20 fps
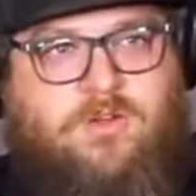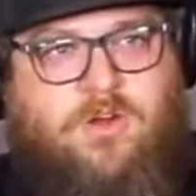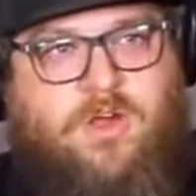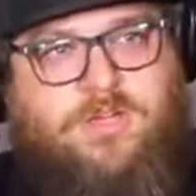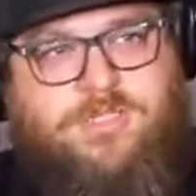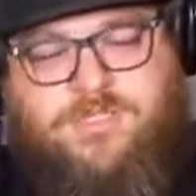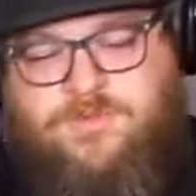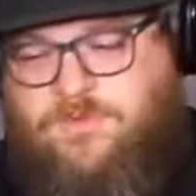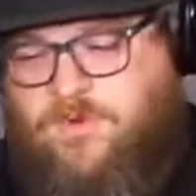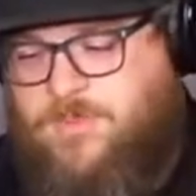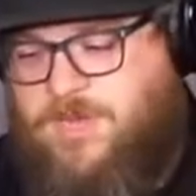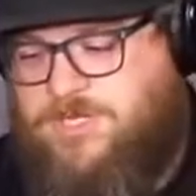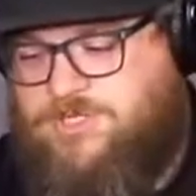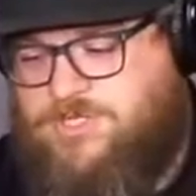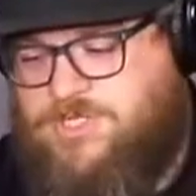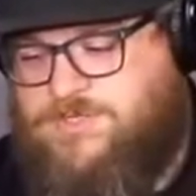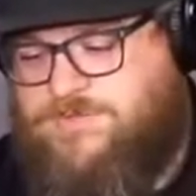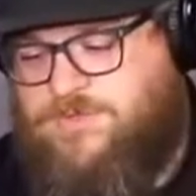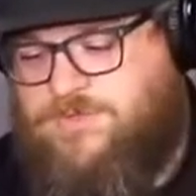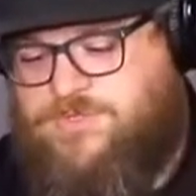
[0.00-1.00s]
crossover
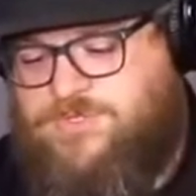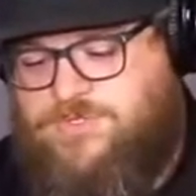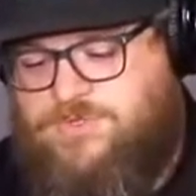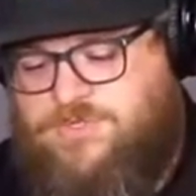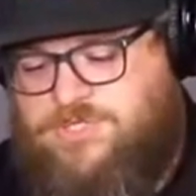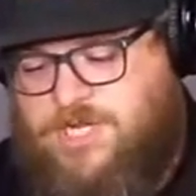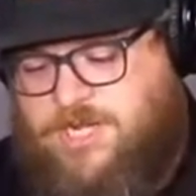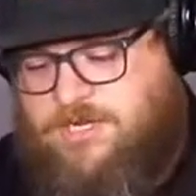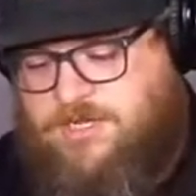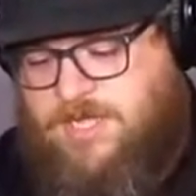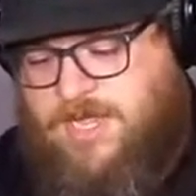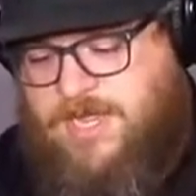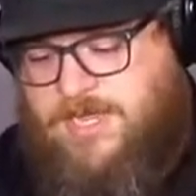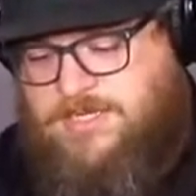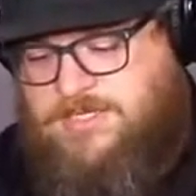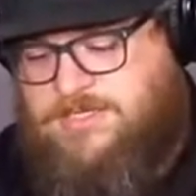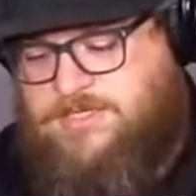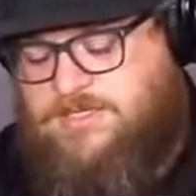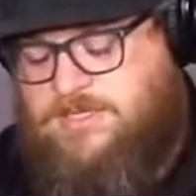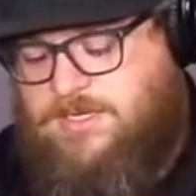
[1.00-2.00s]
matrix for those two channel
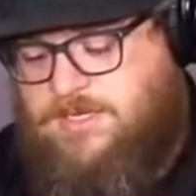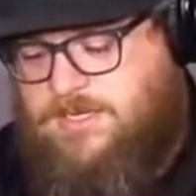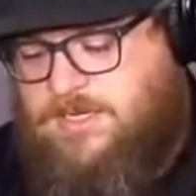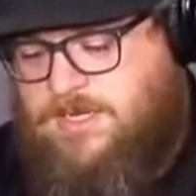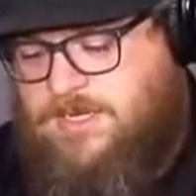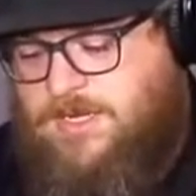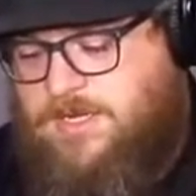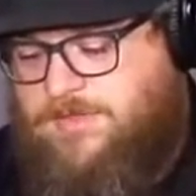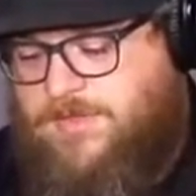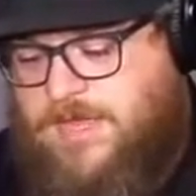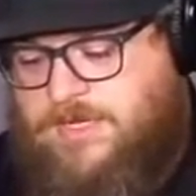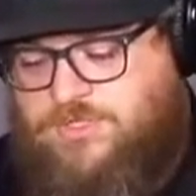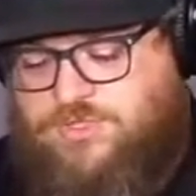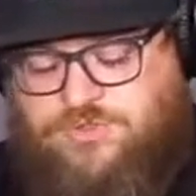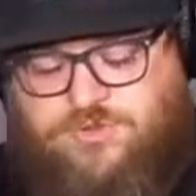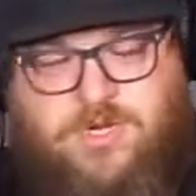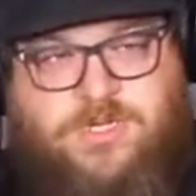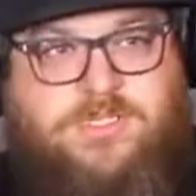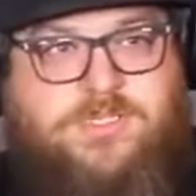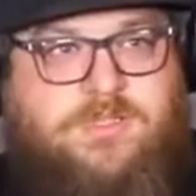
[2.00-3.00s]
guys that
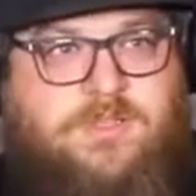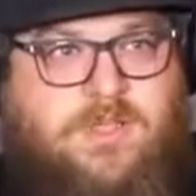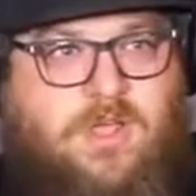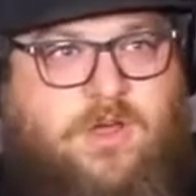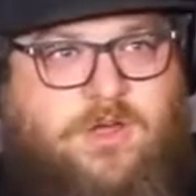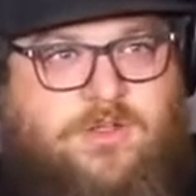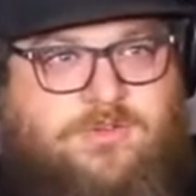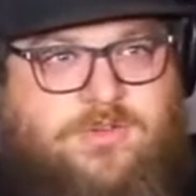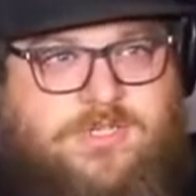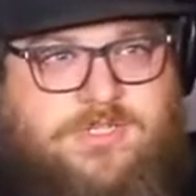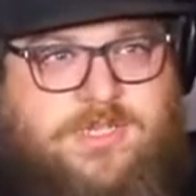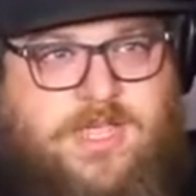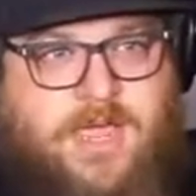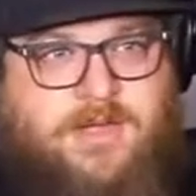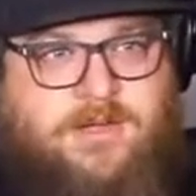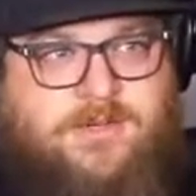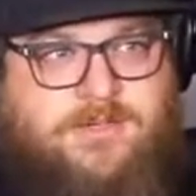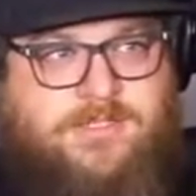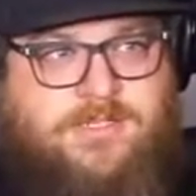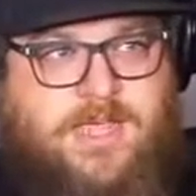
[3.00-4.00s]
trust the audio
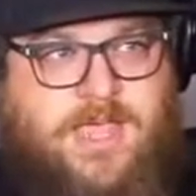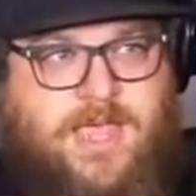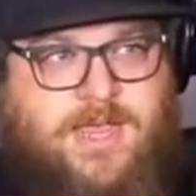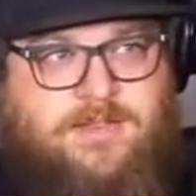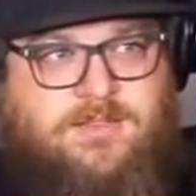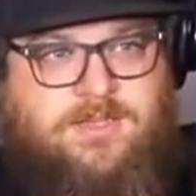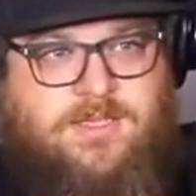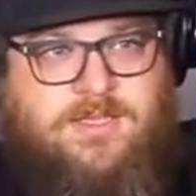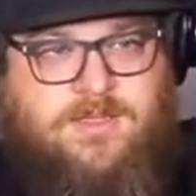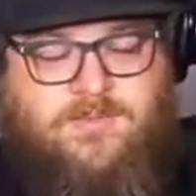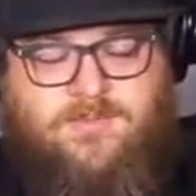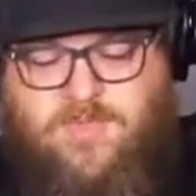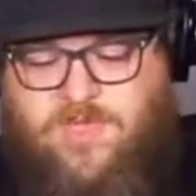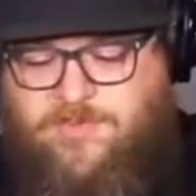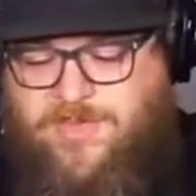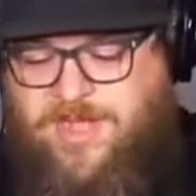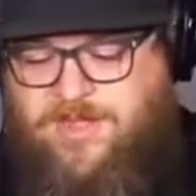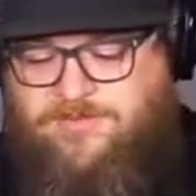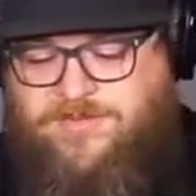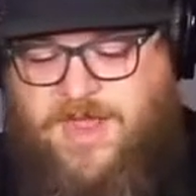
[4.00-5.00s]
designers at the, the
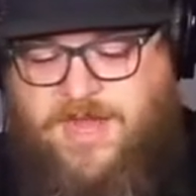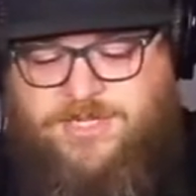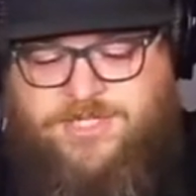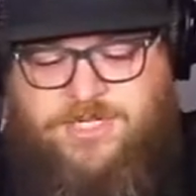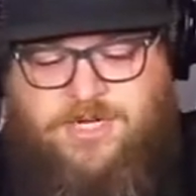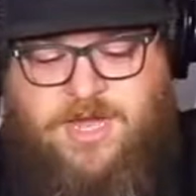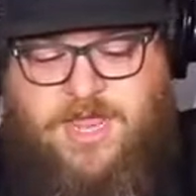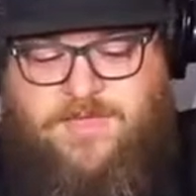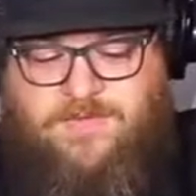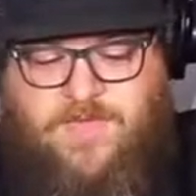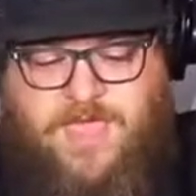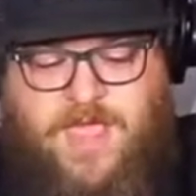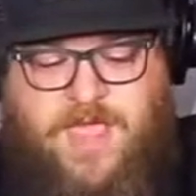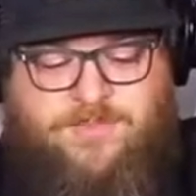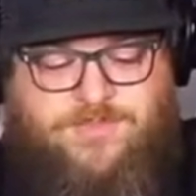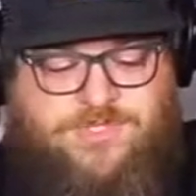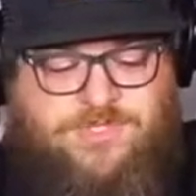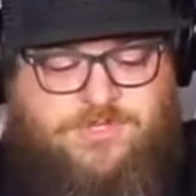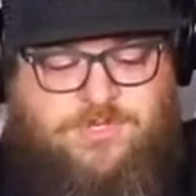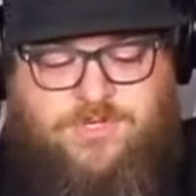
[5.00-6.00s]
manufacturer, and they
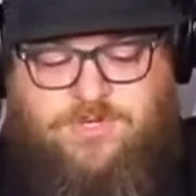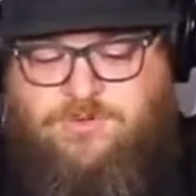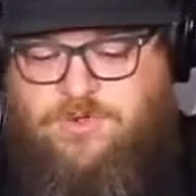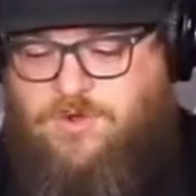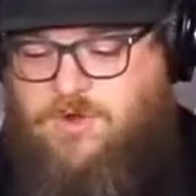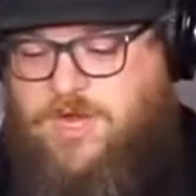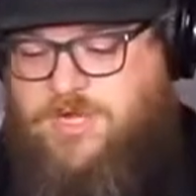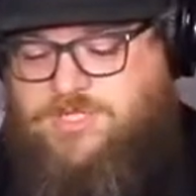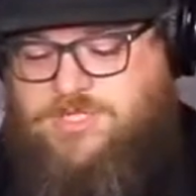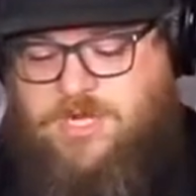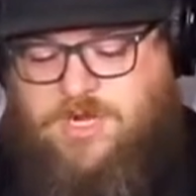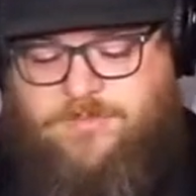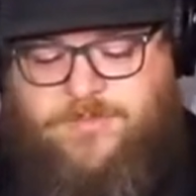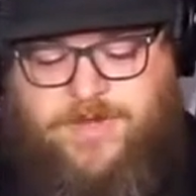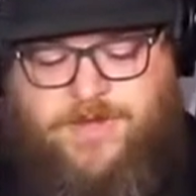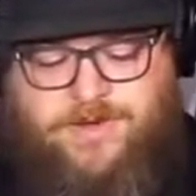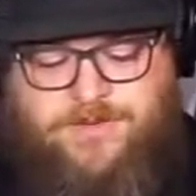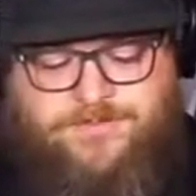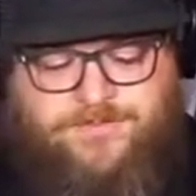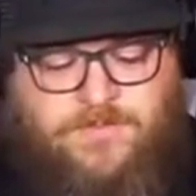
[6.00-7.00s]
absolutely do a great job
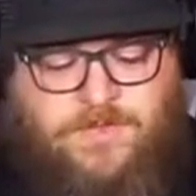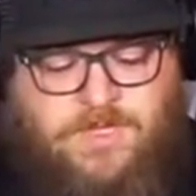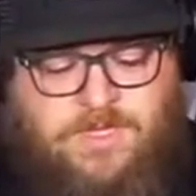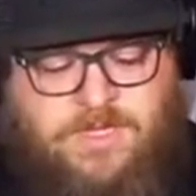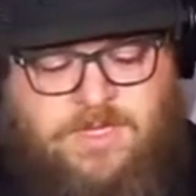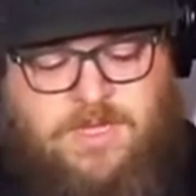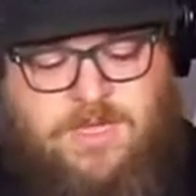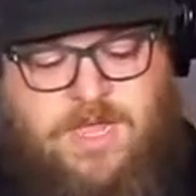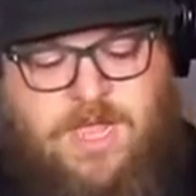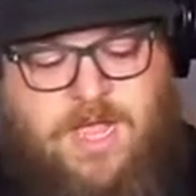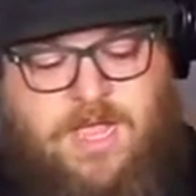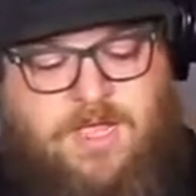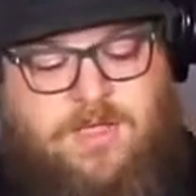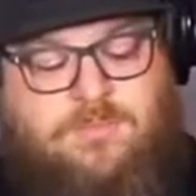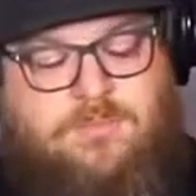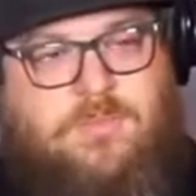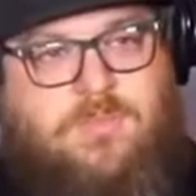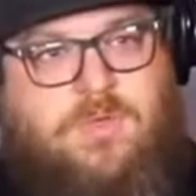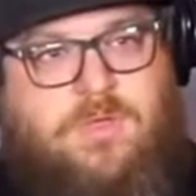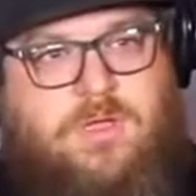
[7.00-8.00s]
there.
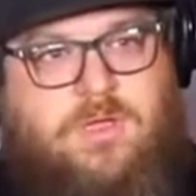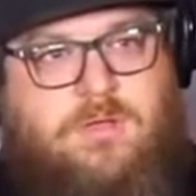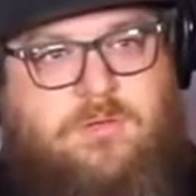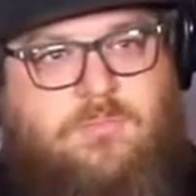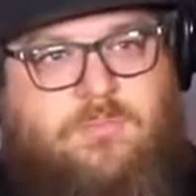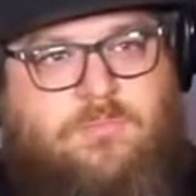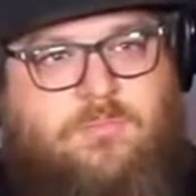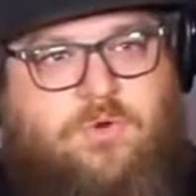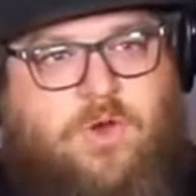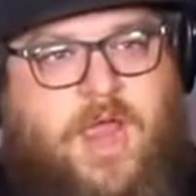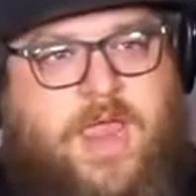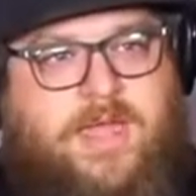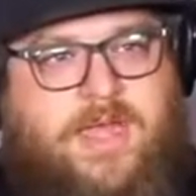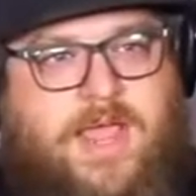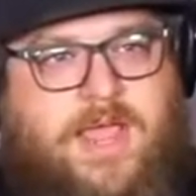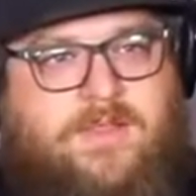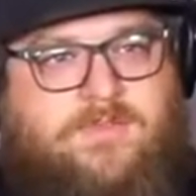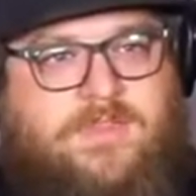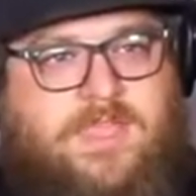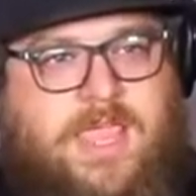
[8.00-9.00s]
Um, Bryan
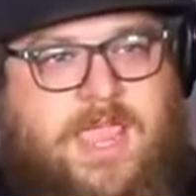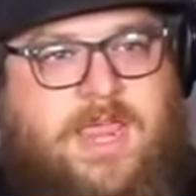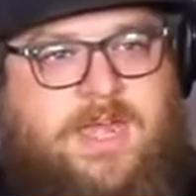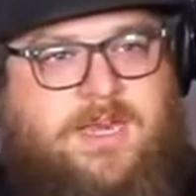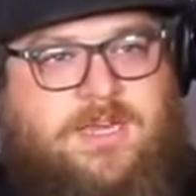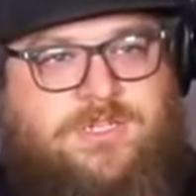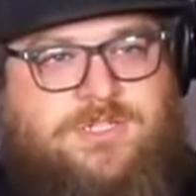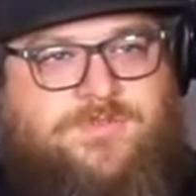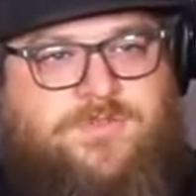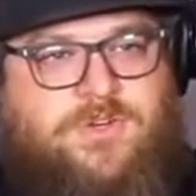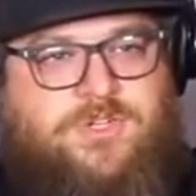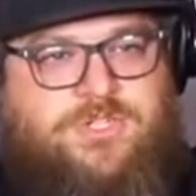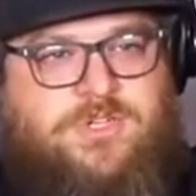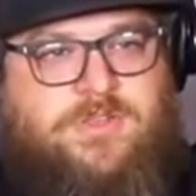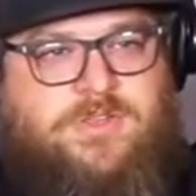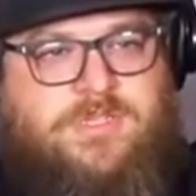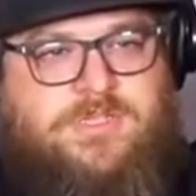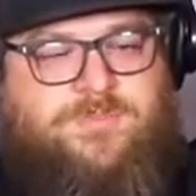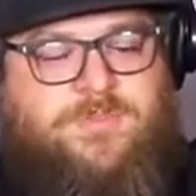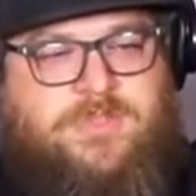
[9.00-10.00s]
had the eight inch version
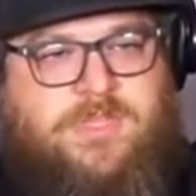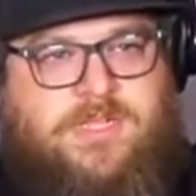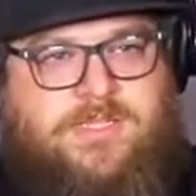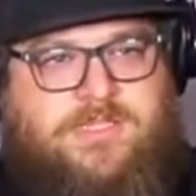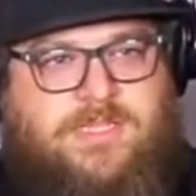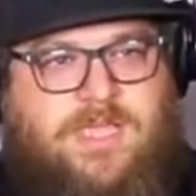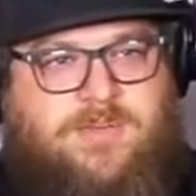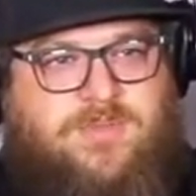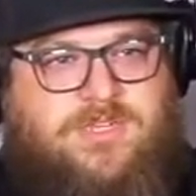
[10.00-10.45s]
of this, but that's the